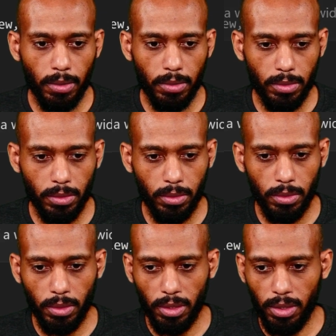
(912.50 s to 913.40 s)
So
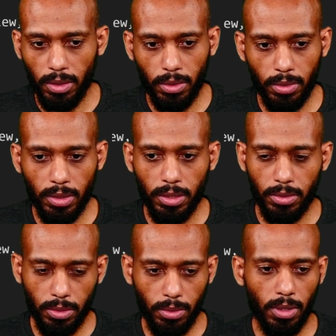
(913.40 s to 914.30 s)
on it
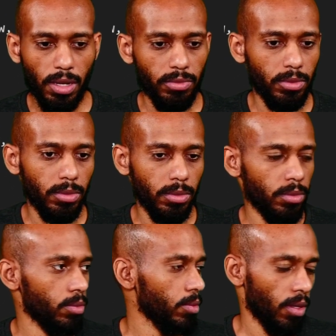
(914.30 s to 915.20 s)
you have to,
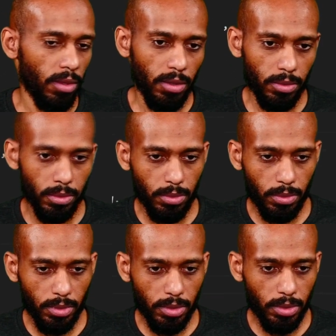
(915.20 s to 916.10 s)
I think, to
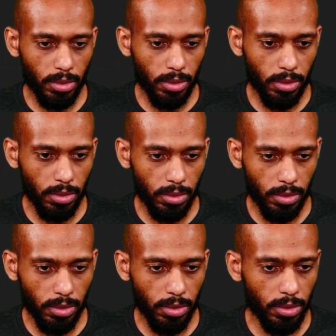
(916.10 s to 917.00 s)
return
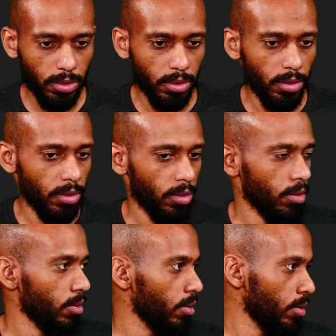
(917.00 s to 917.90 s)
here.
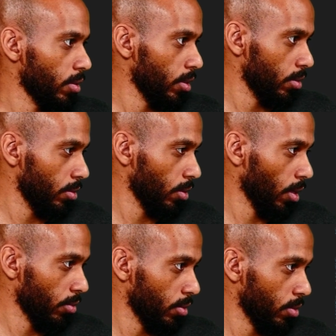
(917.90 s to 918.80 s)
On it you have
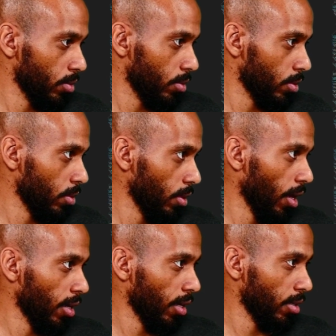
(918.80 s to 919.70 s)
to control
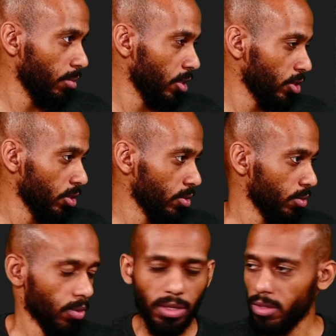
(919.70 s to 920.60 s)
an animation
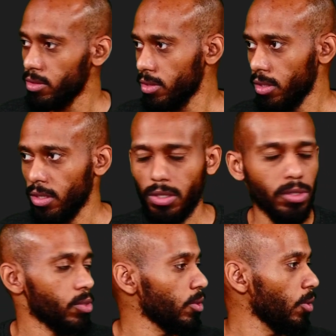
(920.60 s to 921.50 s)
with it.
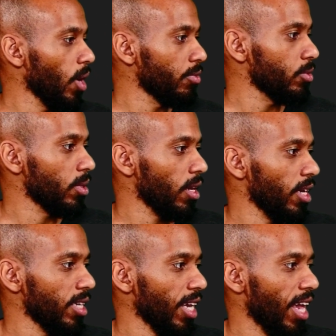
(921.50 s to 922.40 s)
So you have to click
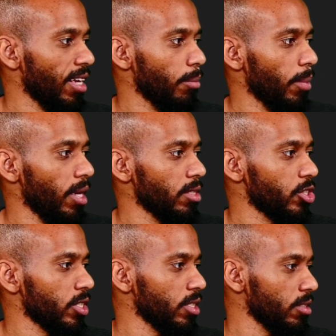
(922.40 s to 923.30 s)

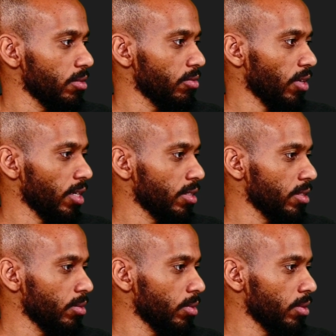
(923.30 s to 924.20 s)
animation. Final
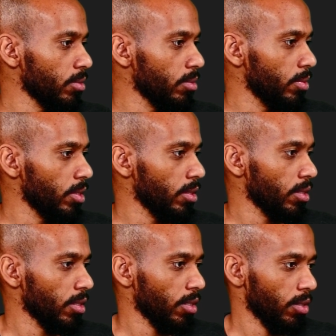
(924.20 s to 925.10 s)
one will be
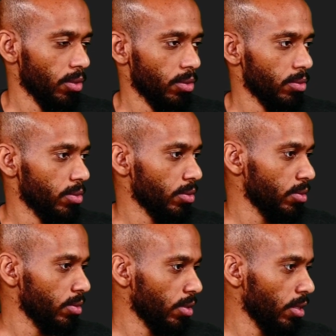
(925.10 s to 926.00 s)
control
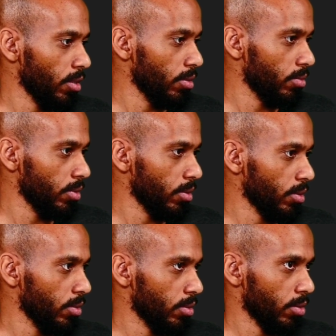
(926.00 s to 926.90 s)
driver,
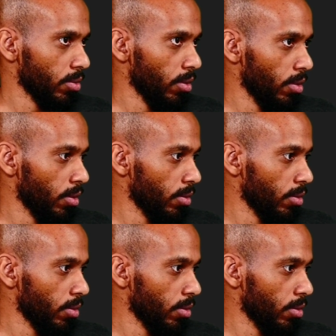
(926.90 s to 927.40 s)
controller.